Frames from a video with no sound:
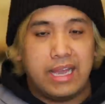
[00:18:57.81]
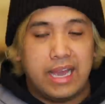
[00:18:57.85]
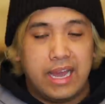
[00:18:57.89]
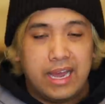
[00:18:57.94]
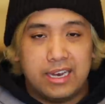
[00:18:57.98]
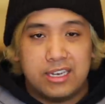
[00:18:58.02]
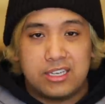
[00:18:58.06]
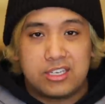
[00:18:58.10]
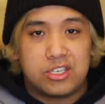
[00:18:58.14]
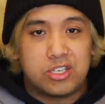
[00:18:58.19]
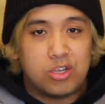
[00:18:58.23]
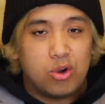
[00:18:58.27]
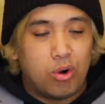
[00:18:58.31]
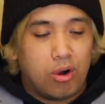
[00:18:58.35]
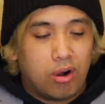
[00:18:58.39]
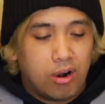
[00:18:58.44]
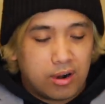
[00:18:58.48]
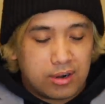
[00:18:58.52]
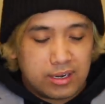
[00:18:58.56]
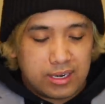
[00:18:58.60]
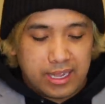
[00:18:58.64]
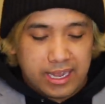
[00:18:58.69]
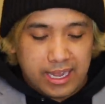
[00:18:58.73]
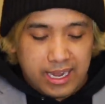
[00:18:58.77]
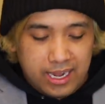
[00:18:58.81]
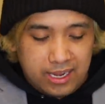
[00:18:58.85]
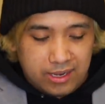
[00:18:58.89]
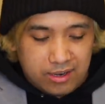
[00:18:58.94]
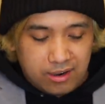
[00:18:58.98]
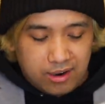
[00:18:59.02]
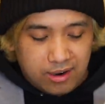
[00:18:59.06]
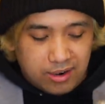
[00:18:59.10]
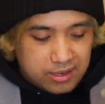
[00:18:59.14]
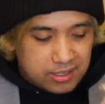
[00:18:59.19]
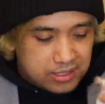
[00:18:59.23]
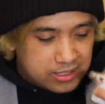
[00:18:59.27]
And it's so hard to hate,
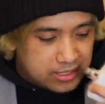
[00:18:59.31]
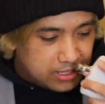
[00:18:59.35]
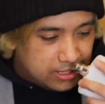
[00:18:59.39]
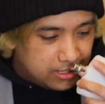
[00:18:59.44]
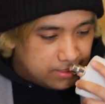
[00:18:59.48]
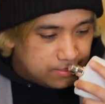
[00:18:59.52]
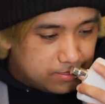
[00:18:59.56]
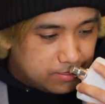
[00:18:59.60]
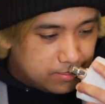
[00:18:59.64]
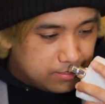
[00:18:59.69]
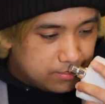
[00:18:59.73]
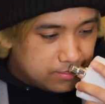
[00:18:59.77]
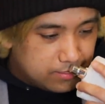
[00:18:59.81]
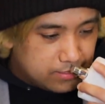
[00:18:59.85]
honestly.